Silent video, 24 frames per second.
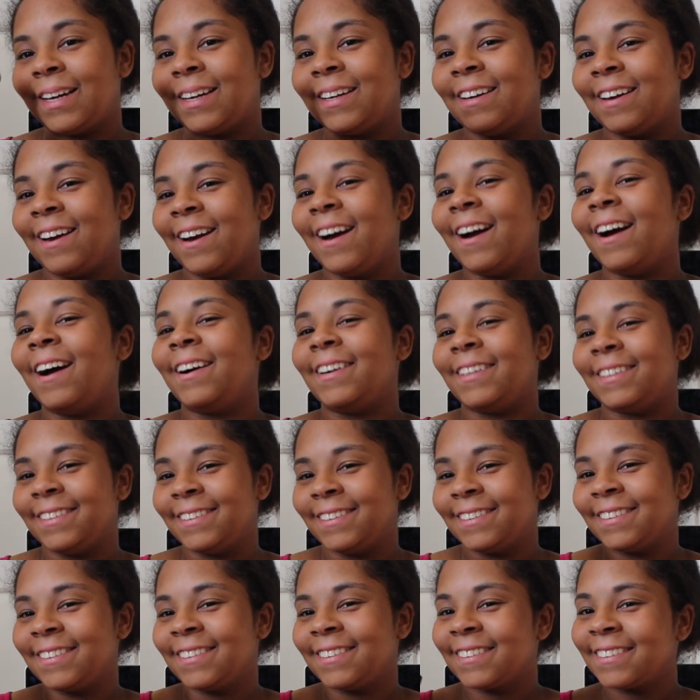Yeah,
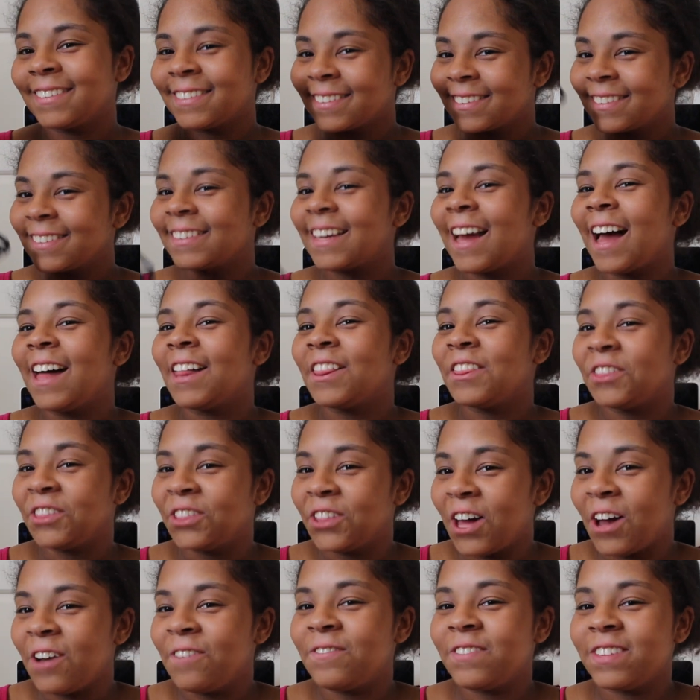
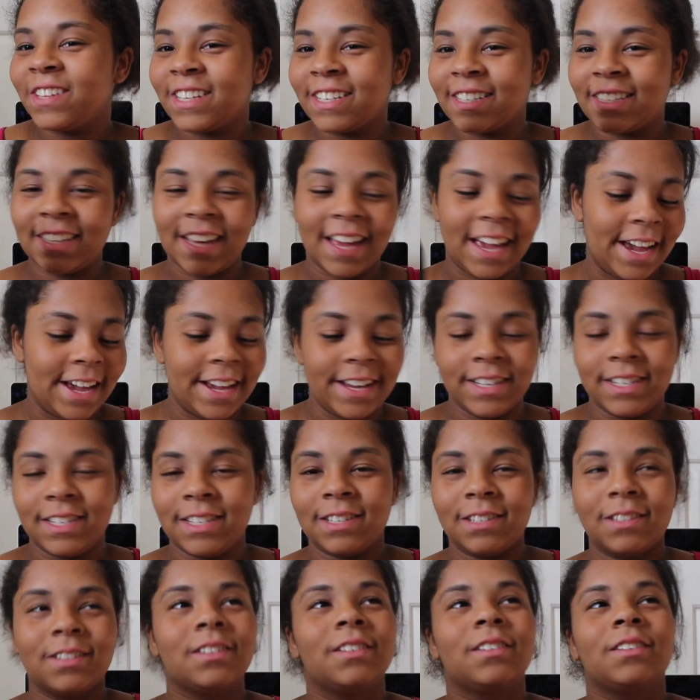love this
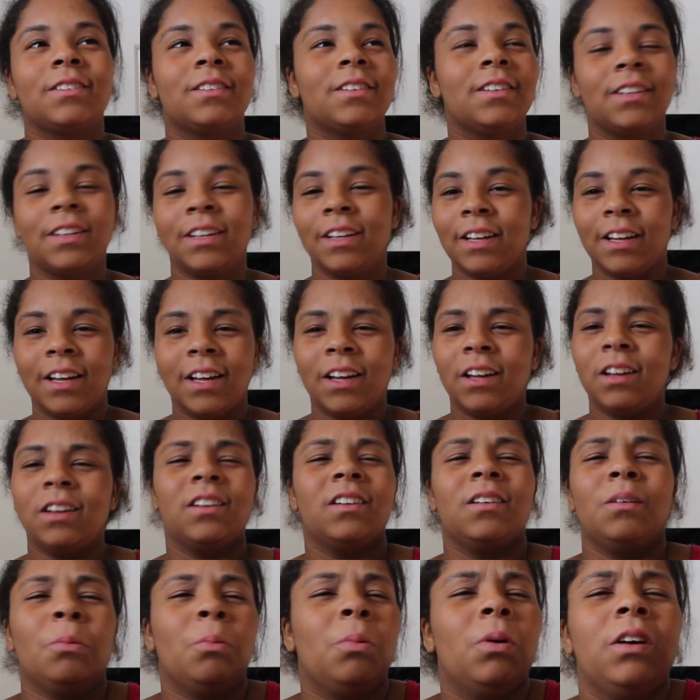case.
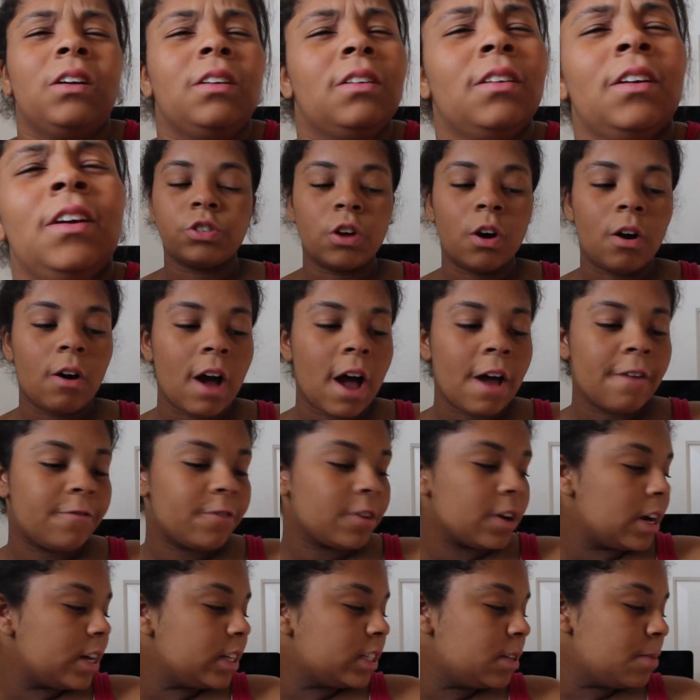So I
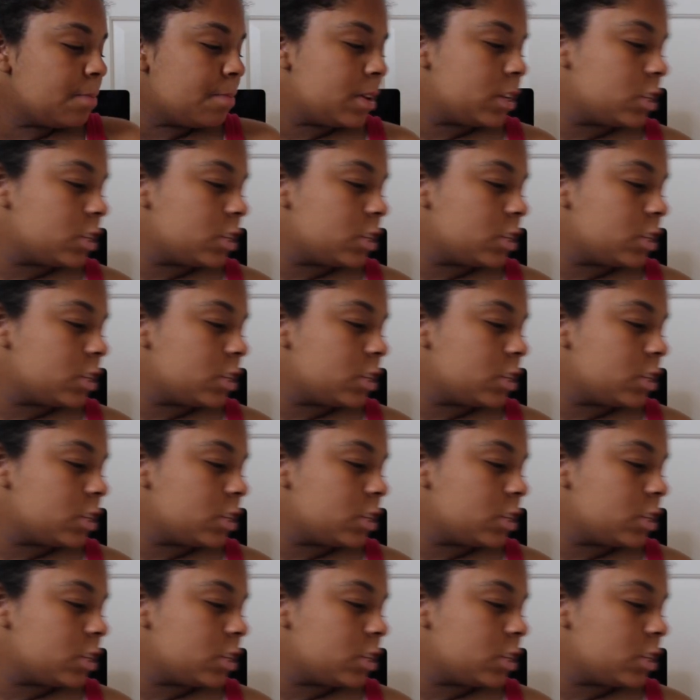forgot to